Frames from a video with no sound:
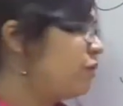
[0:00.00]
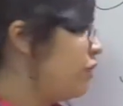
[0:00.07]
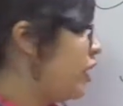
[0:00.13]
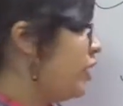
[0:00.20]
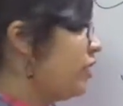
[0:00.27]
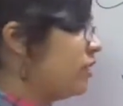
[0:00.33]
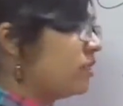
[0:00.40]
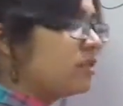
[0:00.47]

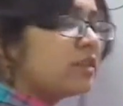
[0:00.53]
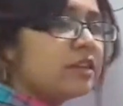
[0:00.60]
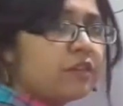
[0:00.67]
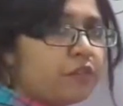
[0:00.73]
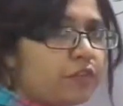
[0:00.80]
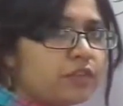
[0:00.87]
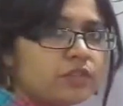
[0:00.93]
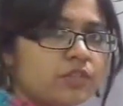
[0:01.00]
various
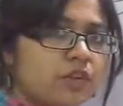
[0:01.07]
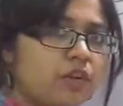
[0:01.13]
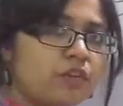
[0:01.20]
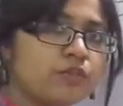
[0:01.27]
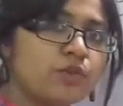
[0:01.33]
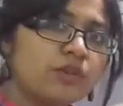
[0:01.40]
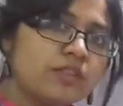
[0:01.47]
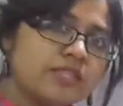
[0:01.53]
indifference
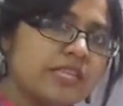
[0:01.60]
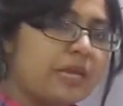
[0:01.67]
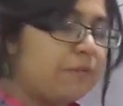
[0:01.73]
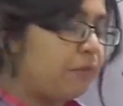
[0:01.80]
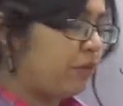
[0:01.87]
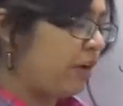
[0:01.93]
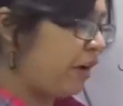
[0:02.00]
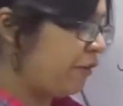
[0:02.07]
curves on the same
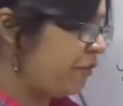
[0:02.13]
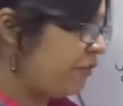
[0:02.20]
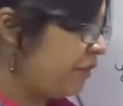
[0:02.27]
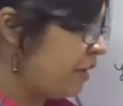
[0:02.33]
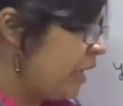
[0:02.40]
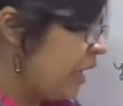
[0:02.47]
graph,